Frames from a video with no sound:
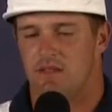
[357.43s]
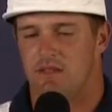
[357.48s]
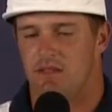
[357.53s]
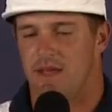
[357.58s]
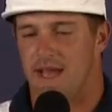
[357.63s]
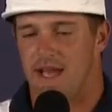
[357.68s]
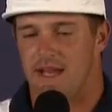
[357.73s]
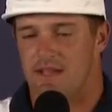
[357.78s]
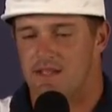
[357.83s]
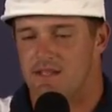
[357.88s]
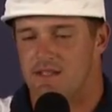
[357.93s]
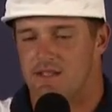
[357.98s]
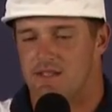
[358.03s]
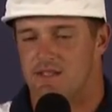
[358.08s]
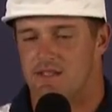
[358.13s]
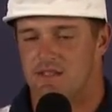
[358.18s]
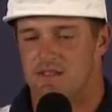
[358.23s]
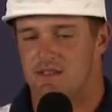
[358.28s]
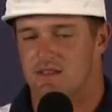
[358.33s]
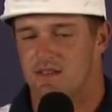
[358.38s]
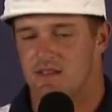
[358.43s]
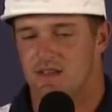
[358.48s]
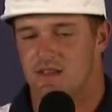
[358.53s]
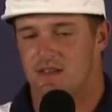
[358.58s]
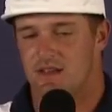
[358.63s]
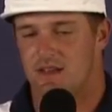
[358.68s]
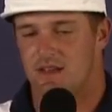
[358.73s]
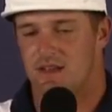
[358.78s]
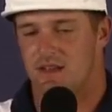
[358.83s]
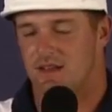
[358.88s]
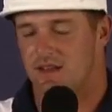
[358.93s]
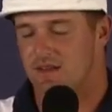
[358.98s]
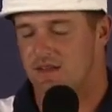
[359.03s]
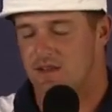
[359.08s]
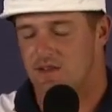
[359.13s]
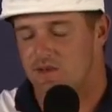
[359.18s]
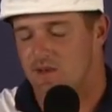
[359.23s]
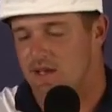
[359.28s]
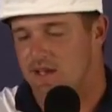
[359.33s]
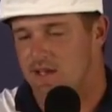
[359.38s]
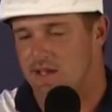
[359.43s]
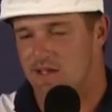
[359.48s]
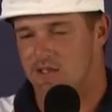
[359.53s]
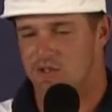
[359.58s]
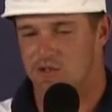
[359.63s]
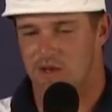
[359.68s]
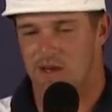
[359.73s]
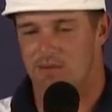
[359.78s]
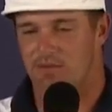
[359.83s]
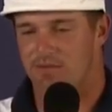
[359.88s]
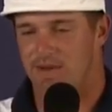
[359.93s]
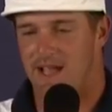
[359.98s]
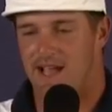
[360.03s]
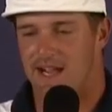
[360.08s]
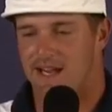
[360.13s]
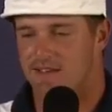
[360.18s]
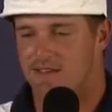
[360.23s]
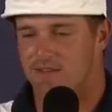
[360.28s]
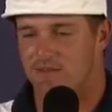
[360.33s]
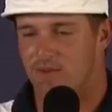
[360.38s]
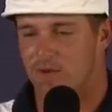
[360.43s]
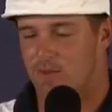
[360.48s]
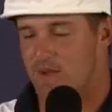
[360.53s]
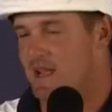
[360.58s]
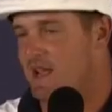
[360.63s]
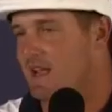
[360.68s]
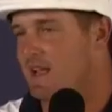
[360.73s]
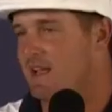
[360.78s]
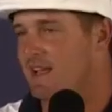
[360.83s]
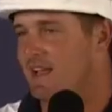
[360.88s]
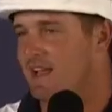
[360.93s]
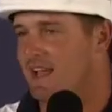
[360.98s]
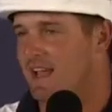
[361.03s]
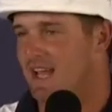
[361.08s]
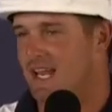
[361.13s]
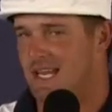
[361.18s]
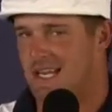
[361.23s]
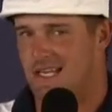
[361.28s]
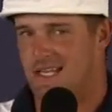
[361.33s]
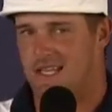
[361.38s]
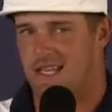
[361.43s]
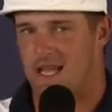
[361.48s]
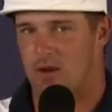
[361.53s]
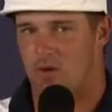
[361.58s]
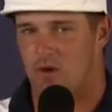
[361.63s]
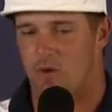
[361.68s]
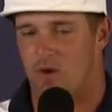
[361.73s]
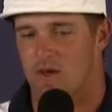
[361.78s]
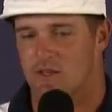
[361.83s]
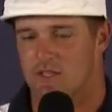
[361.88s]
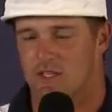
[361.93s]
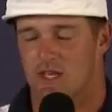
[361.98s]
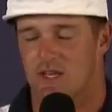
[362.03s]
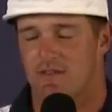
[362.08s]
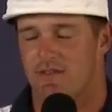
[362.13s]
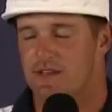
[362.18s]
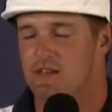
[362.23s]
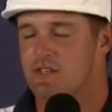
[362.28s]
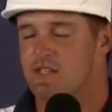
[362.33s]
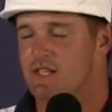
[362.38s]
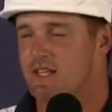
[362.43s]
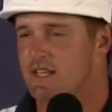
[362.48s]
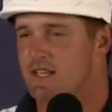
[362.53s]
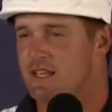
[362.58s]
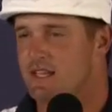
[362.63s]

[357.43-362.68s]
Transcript: that is a straight-up fact for me. And that requires a lot of energy.